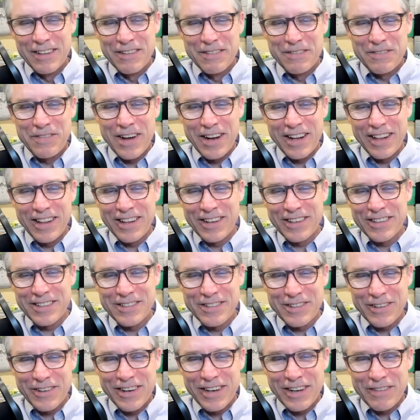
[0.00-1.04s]
Funny little
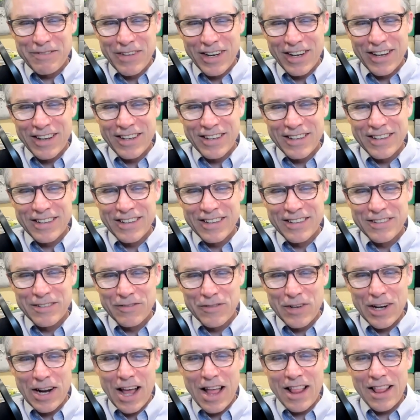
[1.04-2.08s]
story, but
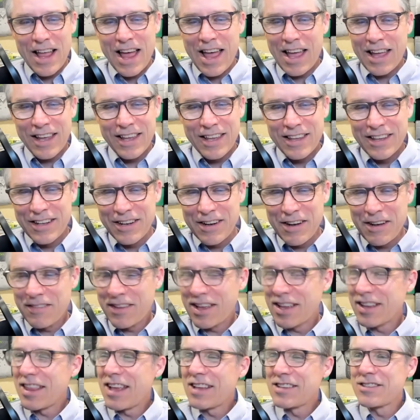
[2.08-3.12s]
one I like. You know, I'm
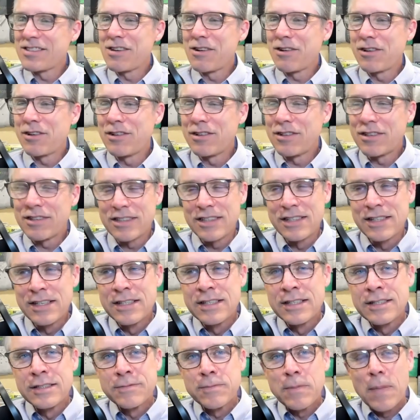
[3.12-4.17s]
like, that's so cool.
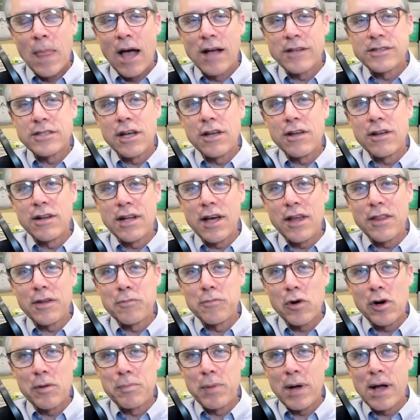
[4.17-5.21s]
I'll tell you another
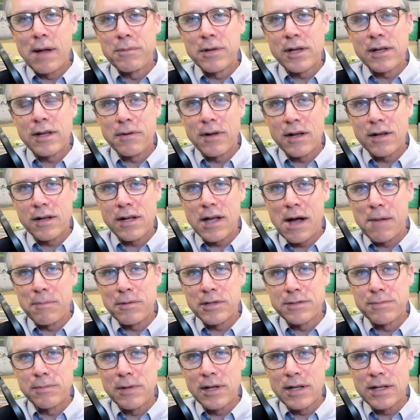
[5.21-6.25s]
more public
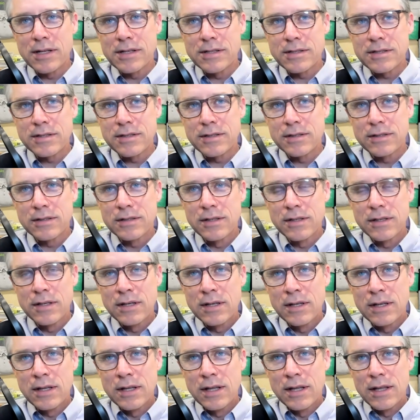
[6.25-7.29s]
accomplishment is
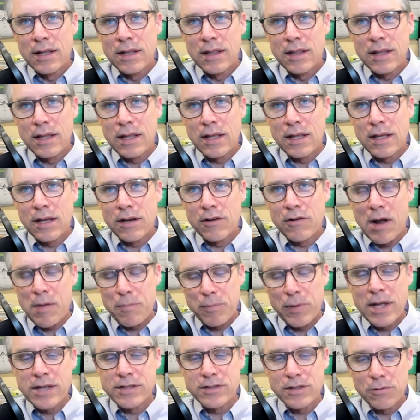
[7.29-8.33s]
the
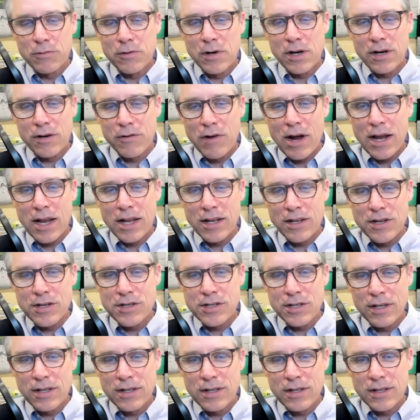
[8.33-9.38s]
Great Place to Work
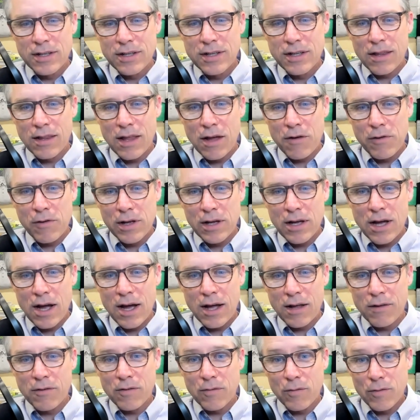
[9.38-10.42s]
recognition that we
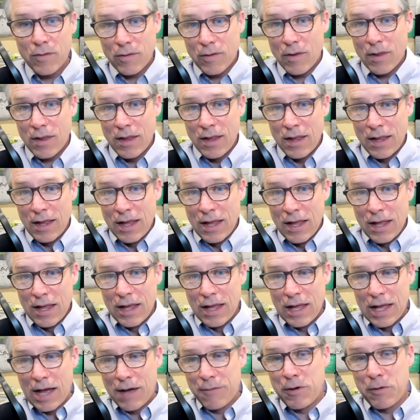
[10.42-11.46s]
got.
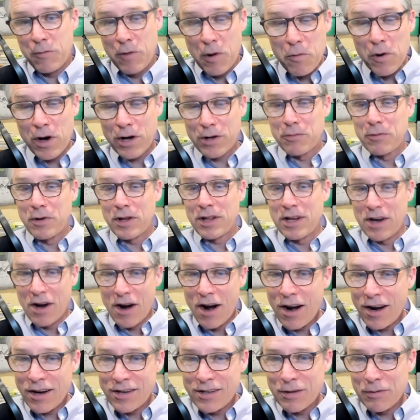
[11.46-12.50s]
I mean, we worked really
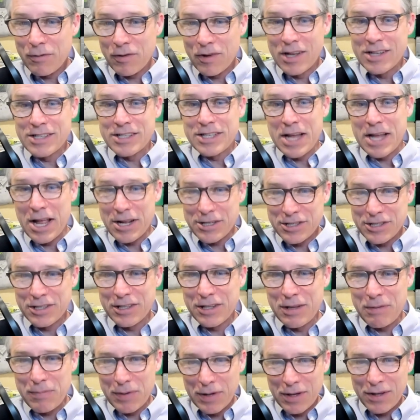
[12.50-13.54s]
hard to
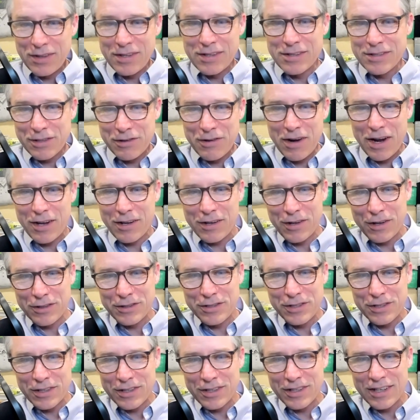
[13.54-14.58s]
intentionally build this great
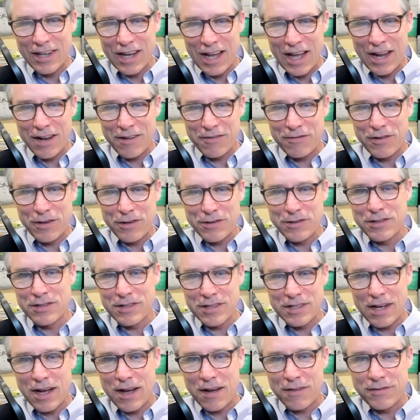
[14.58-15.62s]
culture at
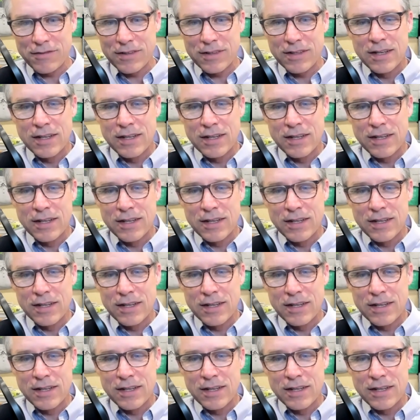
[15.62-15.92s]
Infusionsoft.